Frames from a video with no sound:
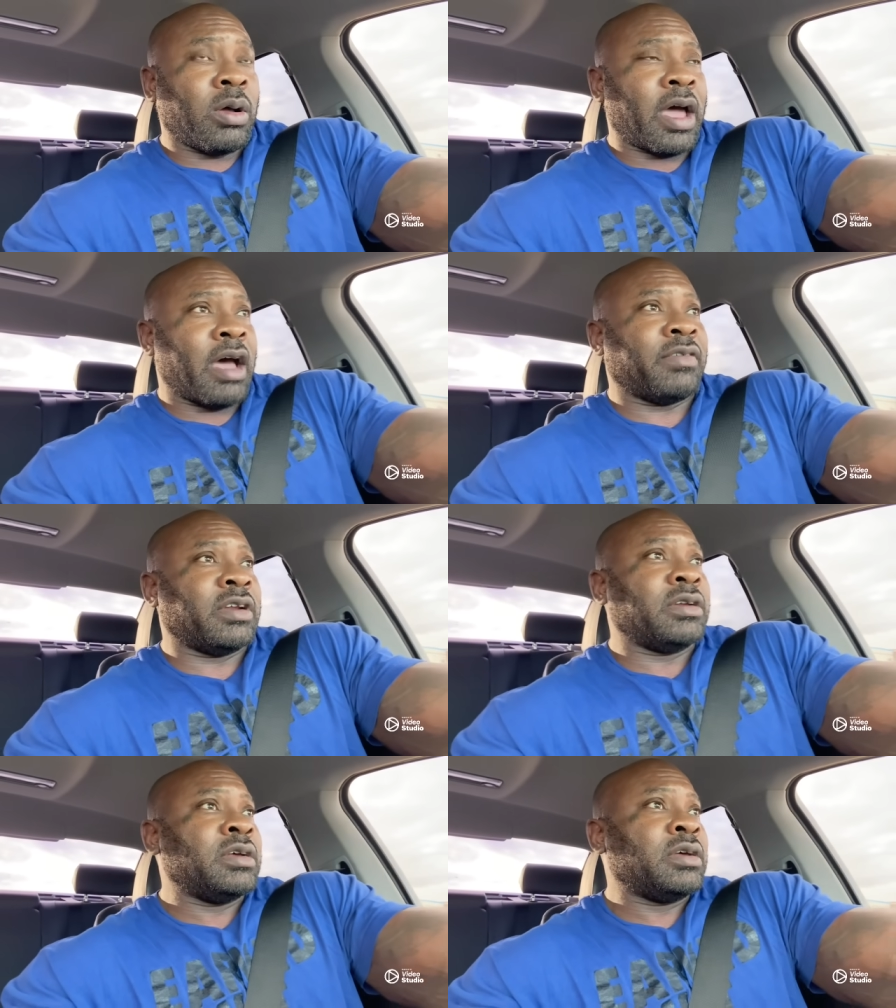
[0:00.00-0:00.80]

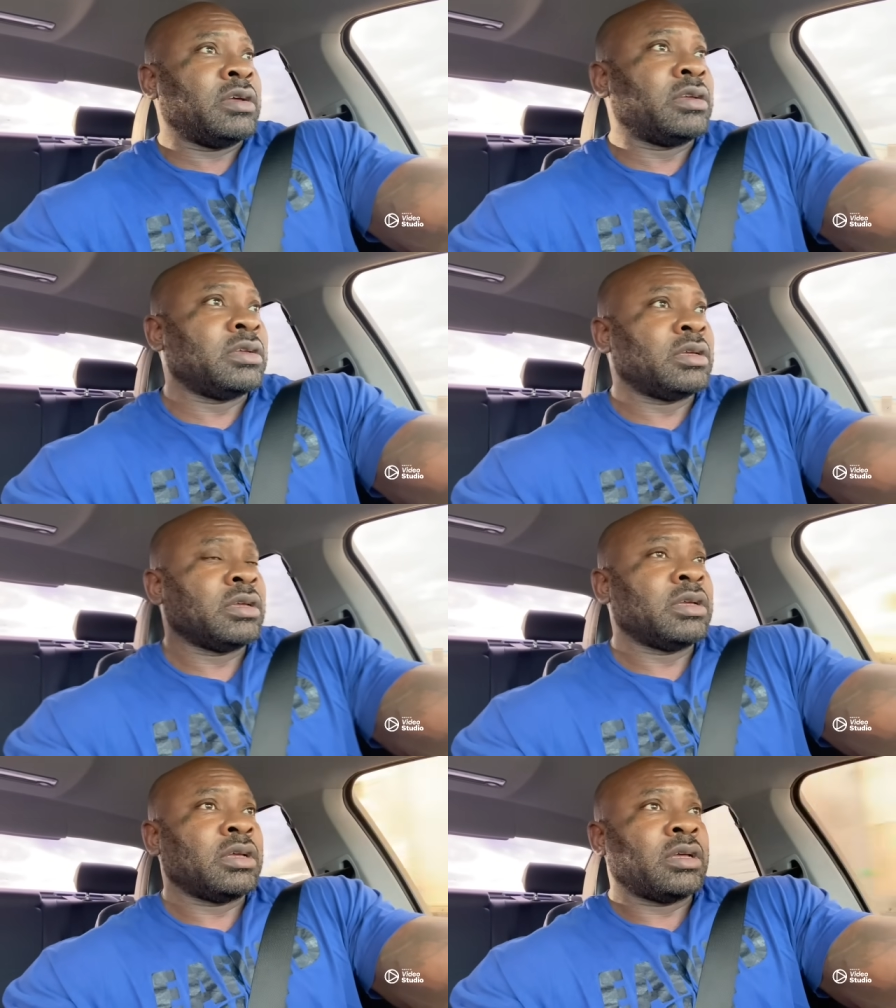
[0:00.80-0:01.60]
having
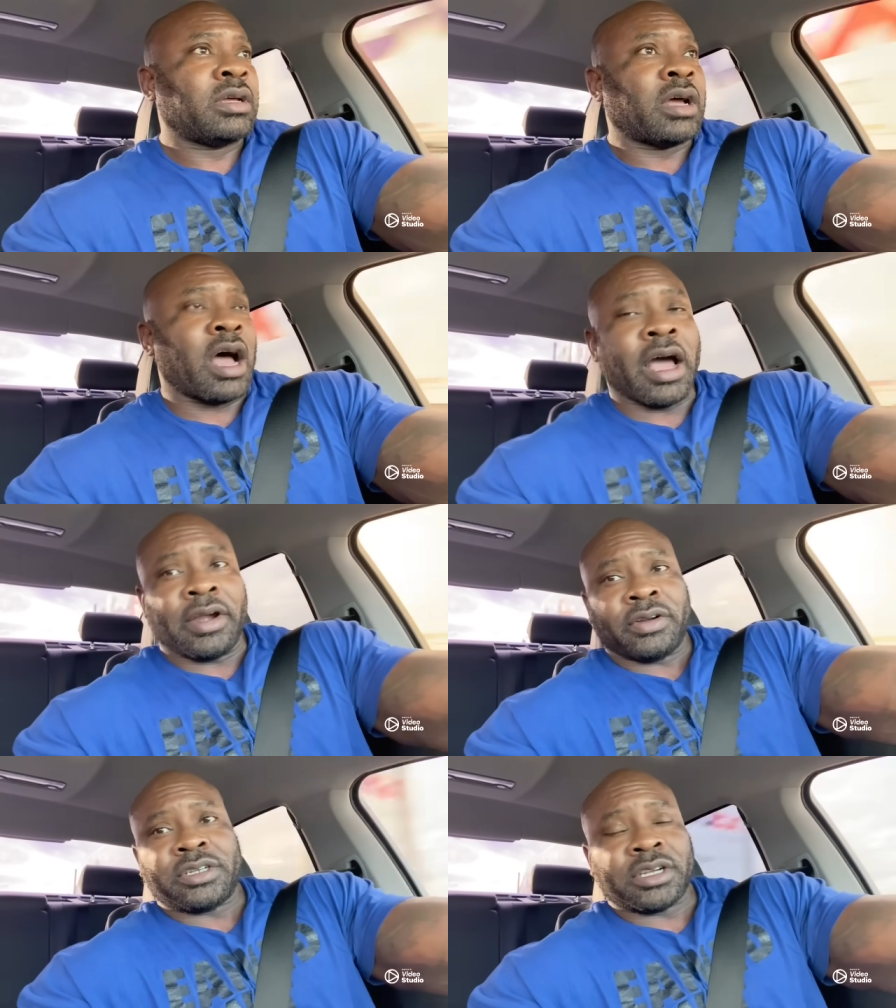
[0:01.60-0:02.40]

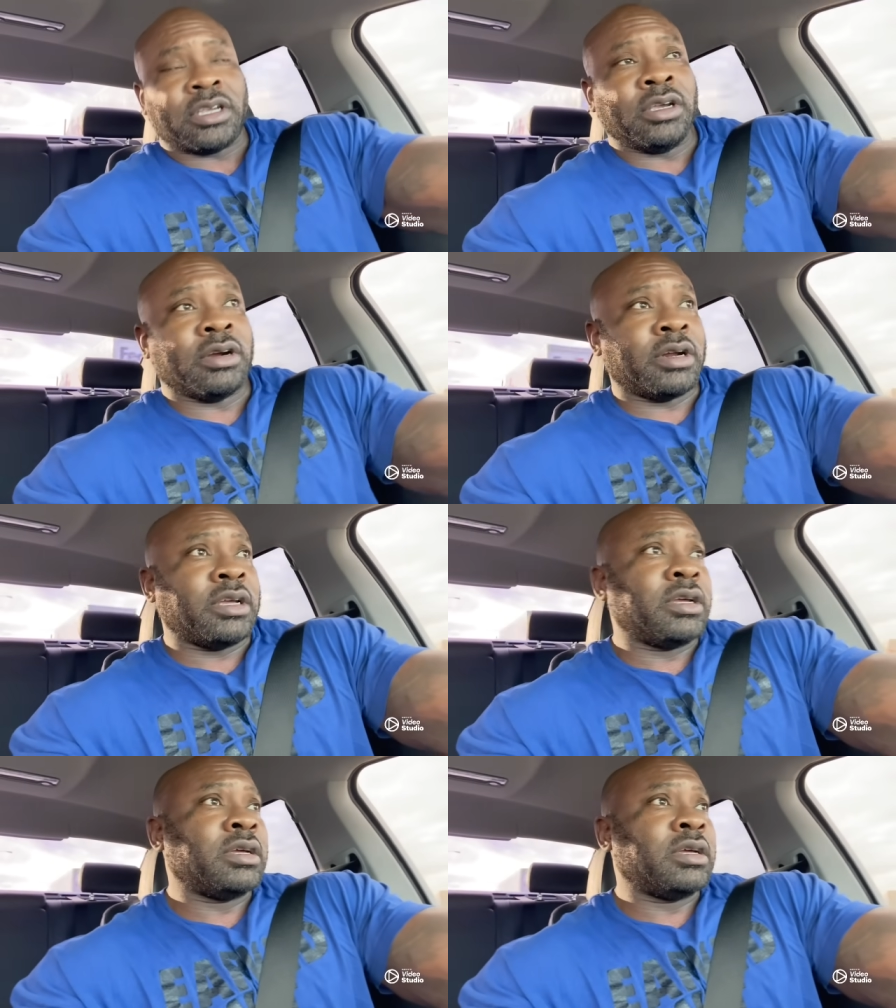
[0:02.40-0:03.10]
hired security.